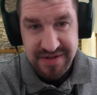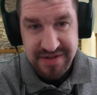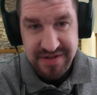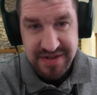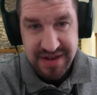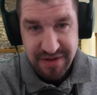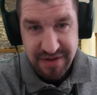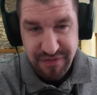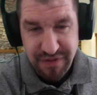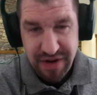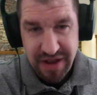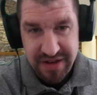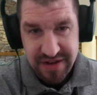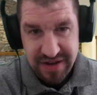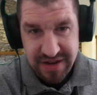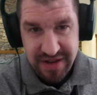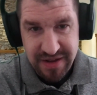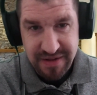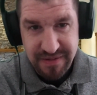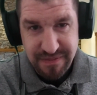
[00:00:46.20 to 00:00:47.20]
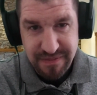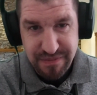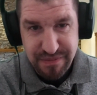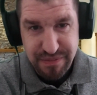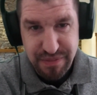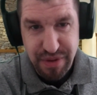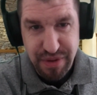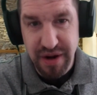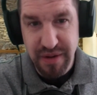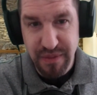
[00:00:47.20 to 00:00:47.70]
Dead Reckoning
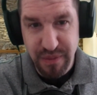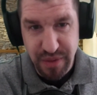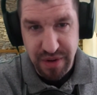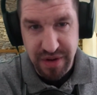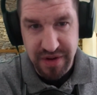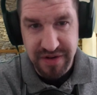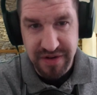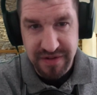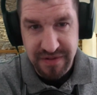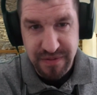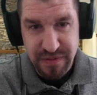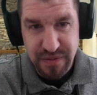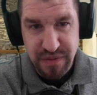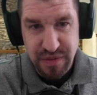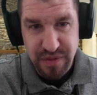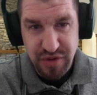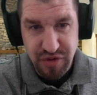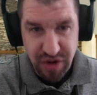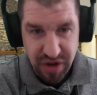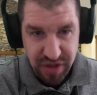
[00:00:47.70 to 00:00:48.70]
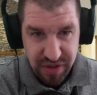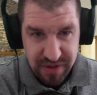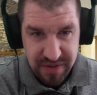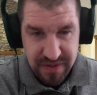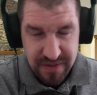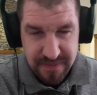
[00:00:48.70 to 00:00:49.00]
Part 1 trailer.